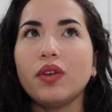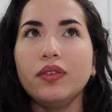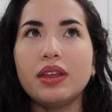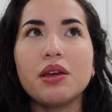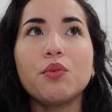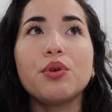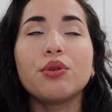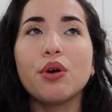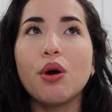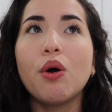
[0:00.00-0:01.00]
They
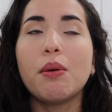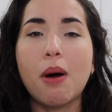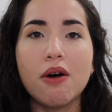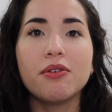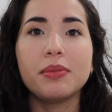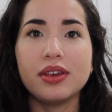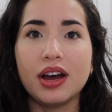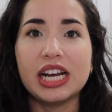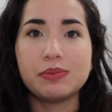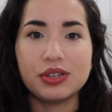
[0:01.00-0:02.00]
will go above and
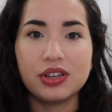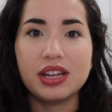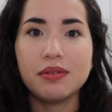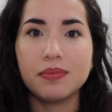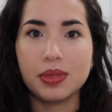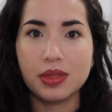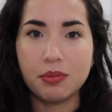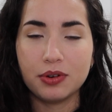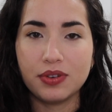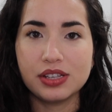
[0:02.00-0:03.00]
beyond, especially the
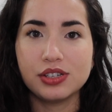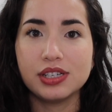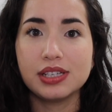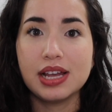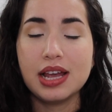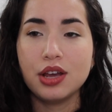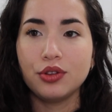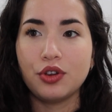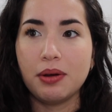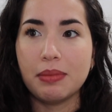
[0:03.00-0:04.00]
professors
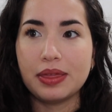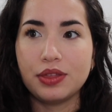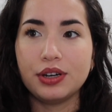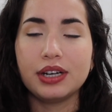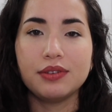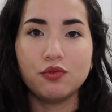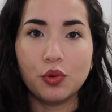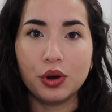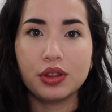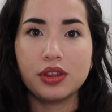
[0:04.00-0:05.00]
during my 3rd and
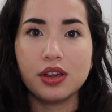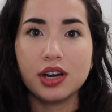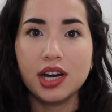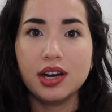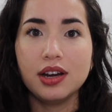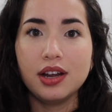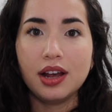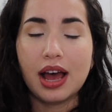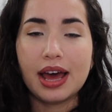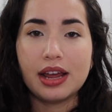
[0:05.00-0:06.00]
4th year
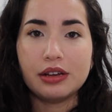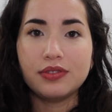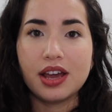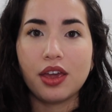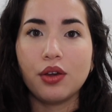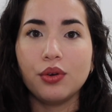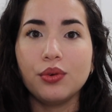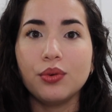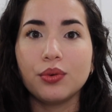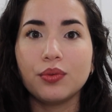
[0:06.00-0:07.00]
at
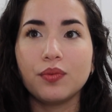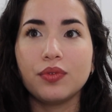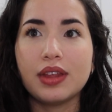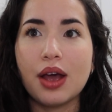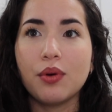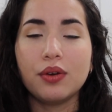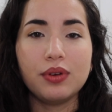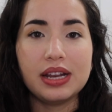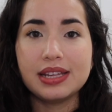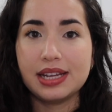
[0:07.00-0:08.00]
FIU. They were
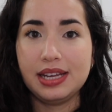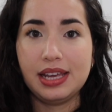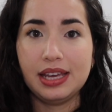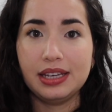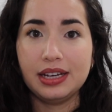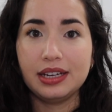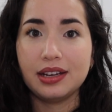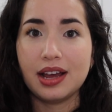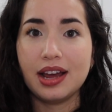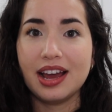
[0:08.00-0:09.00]
really
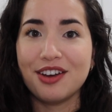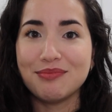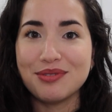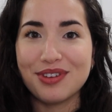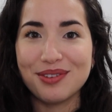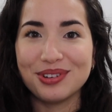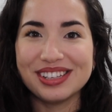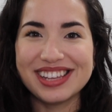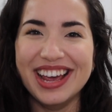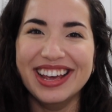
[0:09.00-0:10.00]
dedicated. I have my favorites.